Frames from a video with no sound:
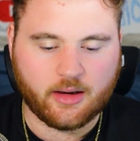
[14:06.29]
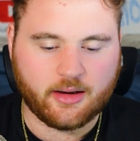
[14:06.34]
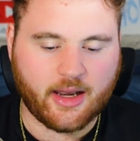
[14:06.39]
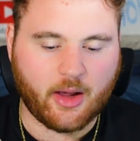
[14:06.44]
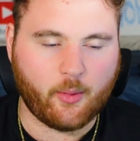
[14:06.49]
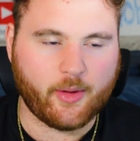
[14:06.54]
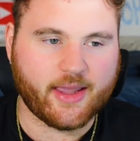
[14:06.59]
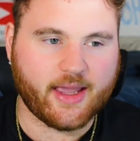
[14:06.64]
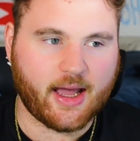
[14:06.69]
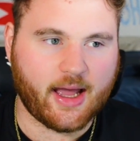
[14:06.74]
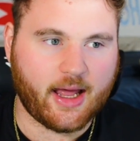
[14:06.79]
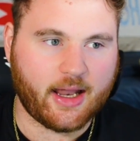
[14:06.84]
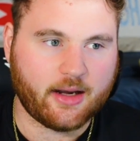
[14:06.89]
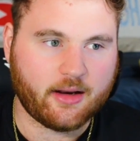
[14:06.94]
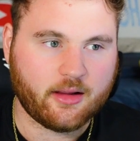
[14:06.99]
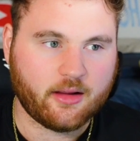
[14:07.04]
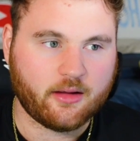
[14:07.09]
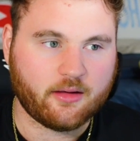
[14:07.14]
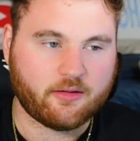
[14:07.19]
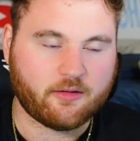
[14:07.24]
Now we got
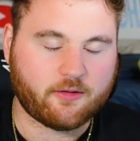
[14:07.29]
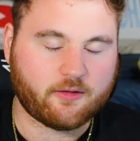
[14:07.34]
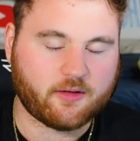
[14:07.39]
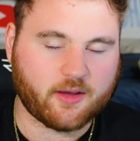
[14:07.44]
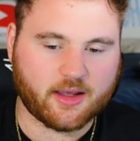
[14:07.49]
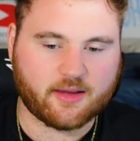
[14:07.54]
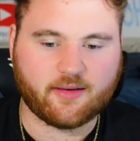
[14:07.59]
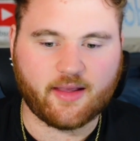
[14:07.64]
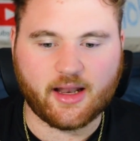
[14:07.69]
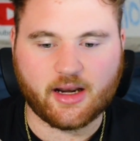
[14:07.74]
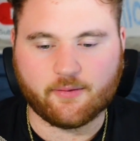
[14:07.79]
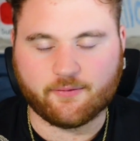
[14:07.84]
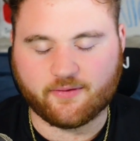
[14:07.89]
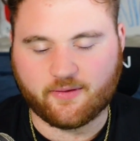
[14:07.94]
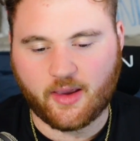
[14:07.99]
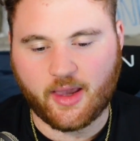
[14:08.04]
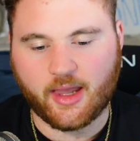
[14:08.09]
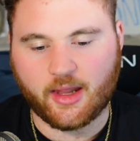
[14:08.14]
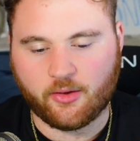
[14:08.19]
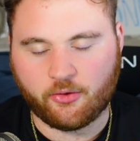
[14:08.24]
6 out of
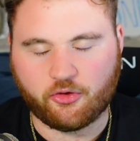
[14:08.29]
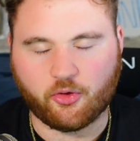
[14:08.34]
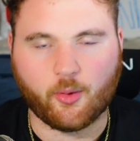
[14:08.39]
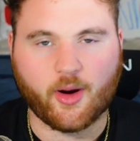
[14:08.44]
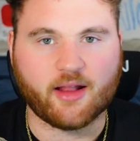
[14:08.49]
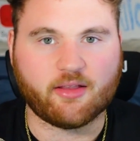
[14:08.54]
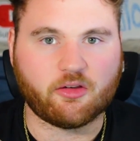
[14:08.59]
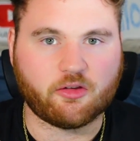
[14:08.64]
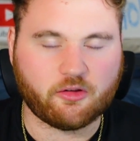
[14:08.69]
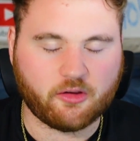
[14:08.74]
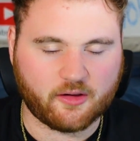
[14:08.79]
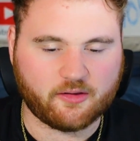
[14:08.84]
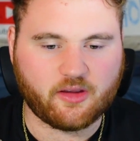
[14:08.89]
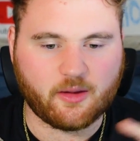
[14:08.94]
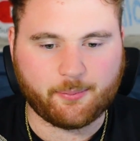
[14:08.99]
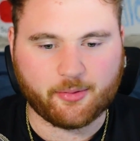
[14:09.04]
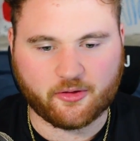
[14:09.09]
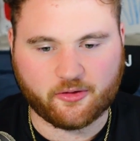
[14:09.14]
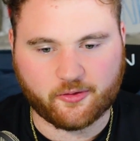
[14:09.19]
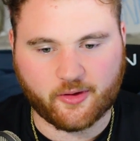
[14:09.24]
10. So we're at
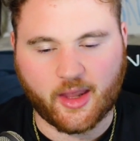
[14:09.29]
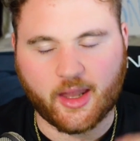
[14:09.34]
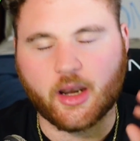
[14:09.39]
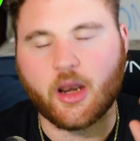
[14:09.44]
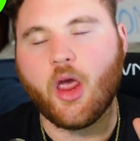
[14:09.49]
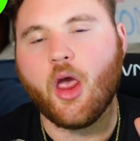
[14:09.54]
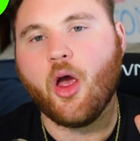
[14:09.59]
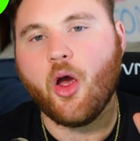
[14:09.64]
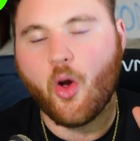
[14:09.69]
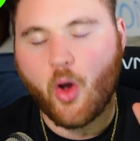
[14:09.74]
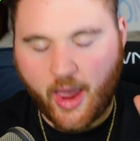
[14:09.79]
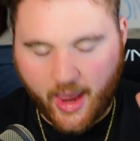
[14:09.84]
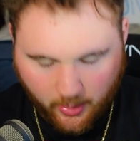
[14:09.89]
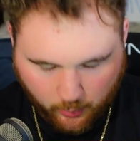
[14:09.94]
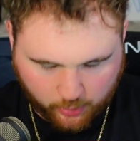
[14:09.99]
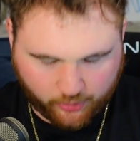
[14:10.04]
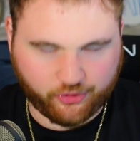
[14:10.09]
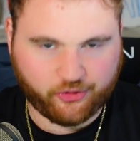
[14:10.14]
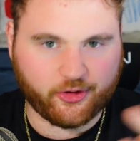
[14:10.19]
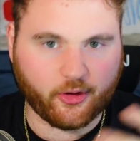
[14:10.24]
60%.
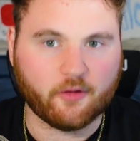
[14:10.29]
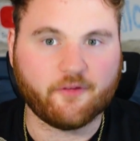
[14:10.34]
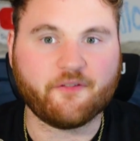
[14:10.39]
And we're still